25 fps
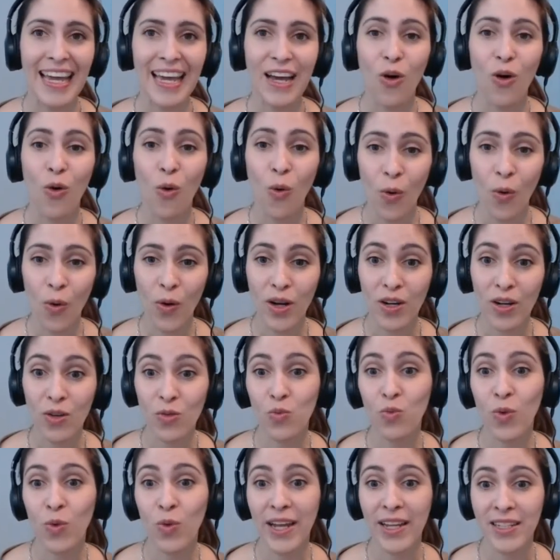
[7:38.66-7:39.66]
or
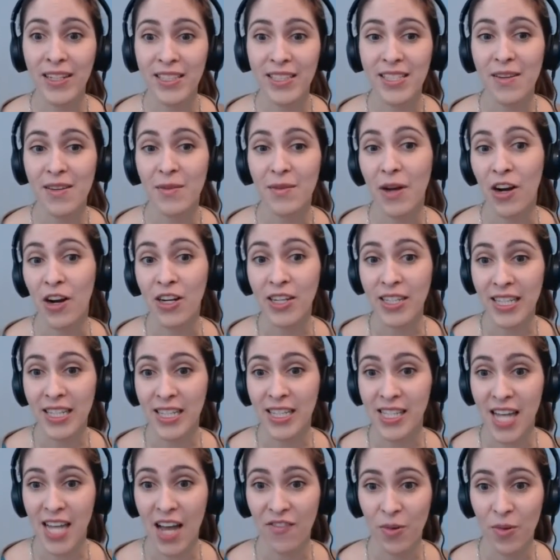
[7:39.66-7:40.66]
when our
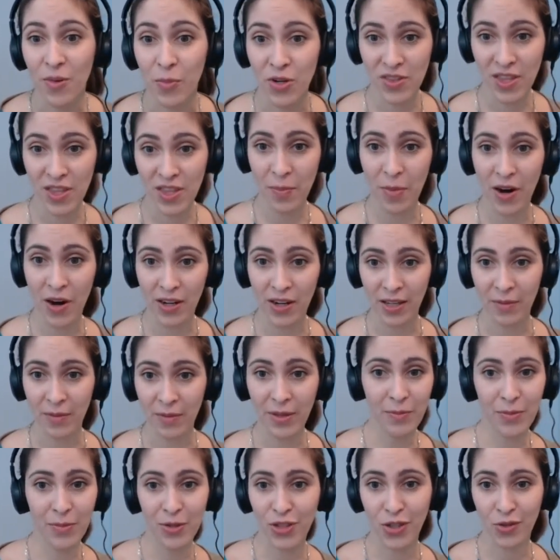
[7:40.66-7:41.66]
kids have a birthday party,
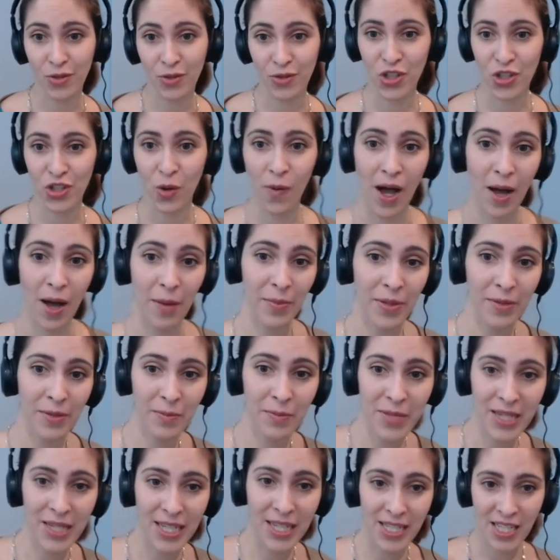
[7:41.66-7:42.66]
people don't show up,
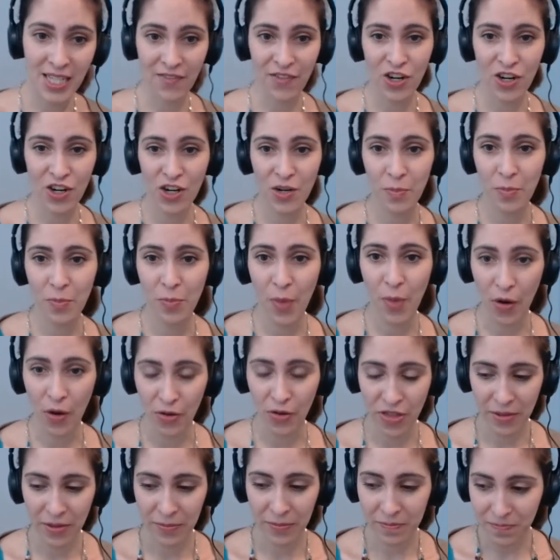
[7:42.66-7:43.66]
because I've heard
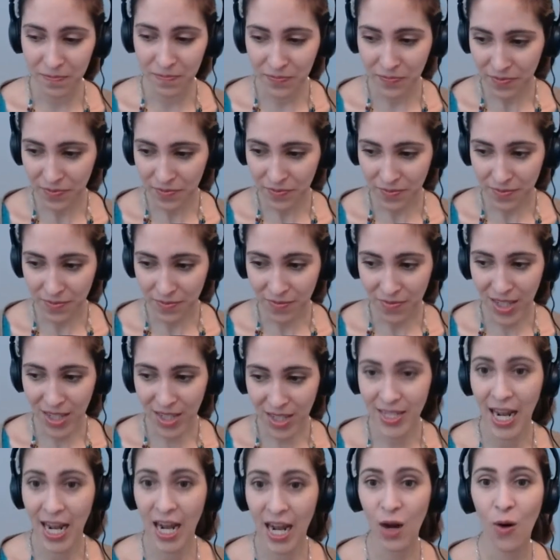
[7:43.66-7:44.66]
both.
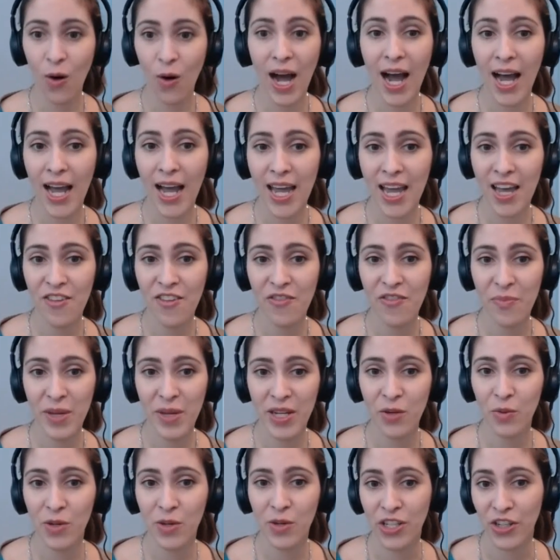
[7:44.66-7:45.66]
Now, I have
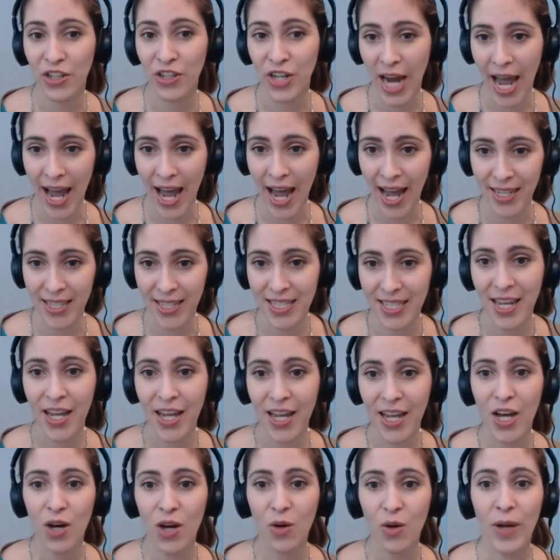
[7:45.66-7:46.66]
been where you're at,
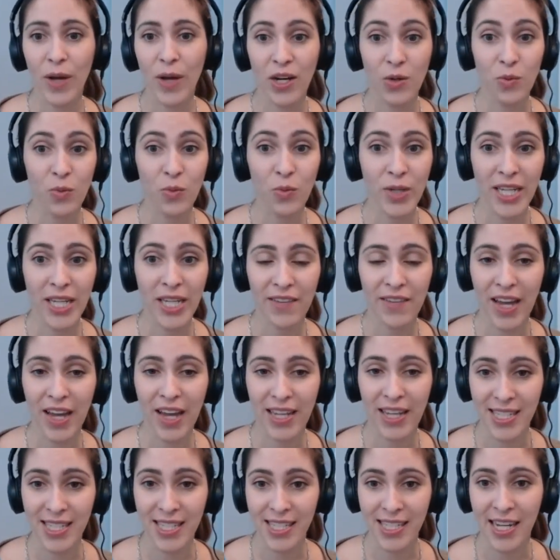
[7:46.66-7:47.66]
where we have
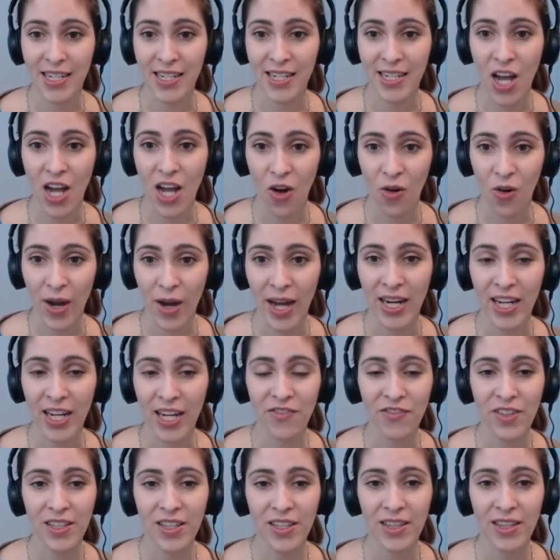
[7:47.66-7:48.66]
had to say no. And I
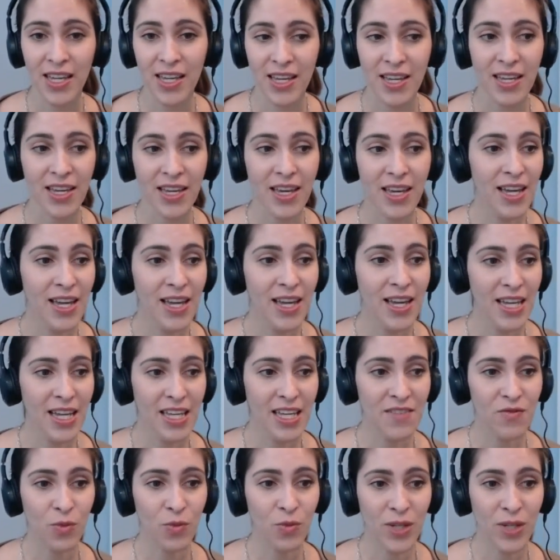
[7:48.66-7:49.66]
feel like
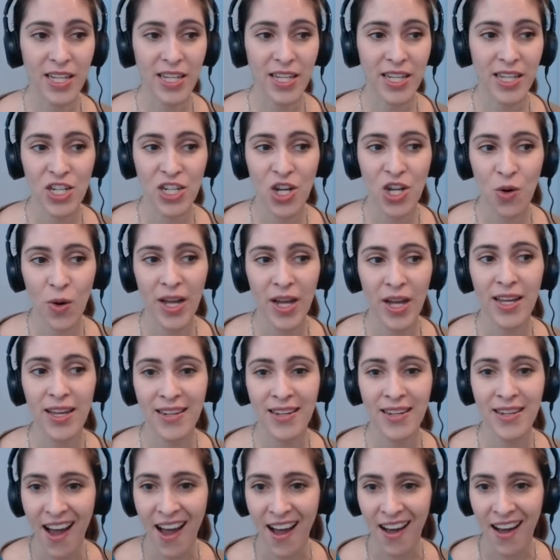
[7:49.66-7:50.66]
if we say no
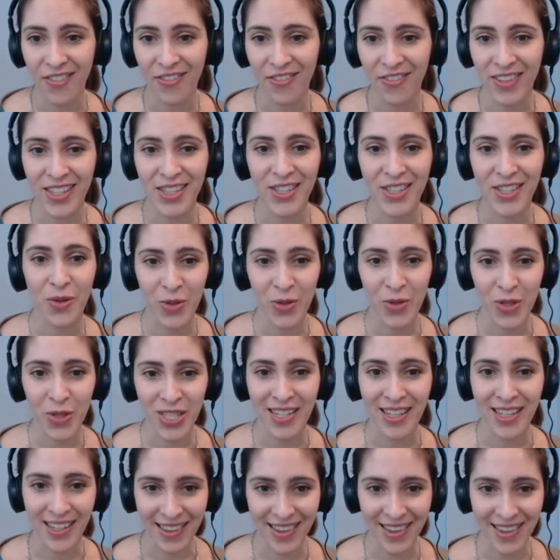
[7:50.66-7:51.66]
enough, it's almost
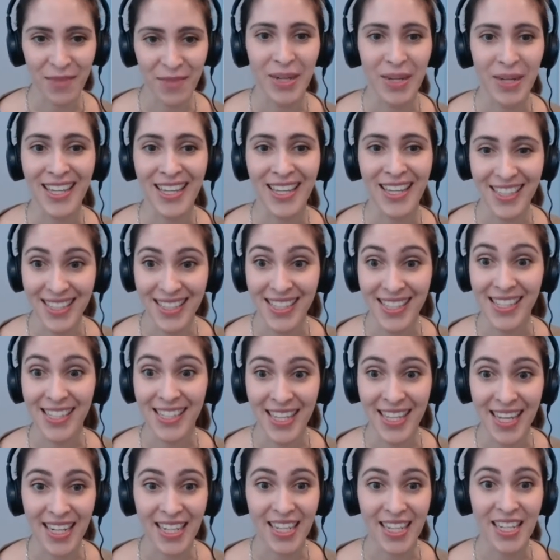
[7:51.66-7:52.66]
like then my kid doesn't
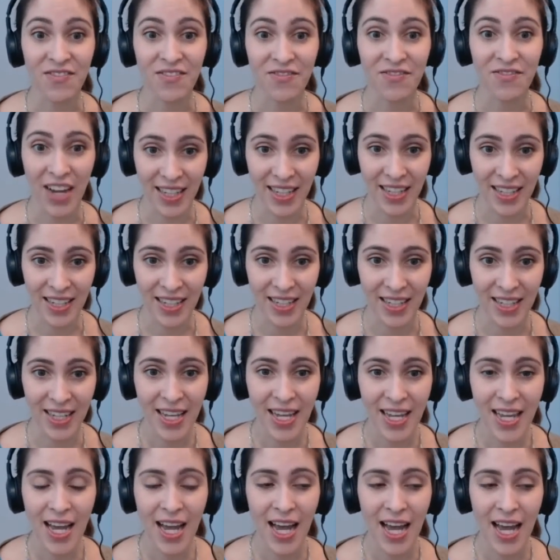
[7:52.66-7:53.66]
get invited.
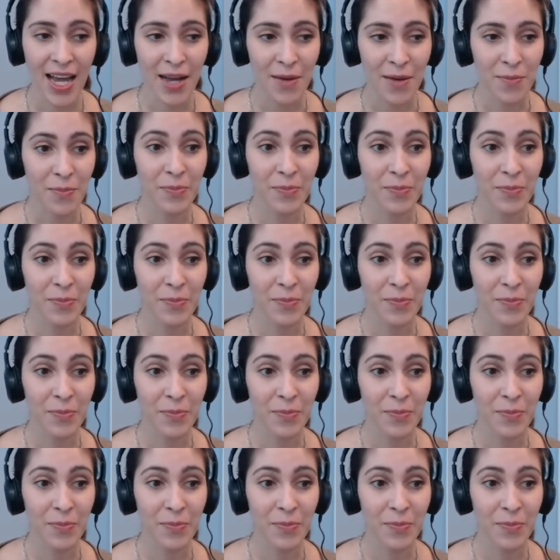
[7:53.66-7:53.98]
Um,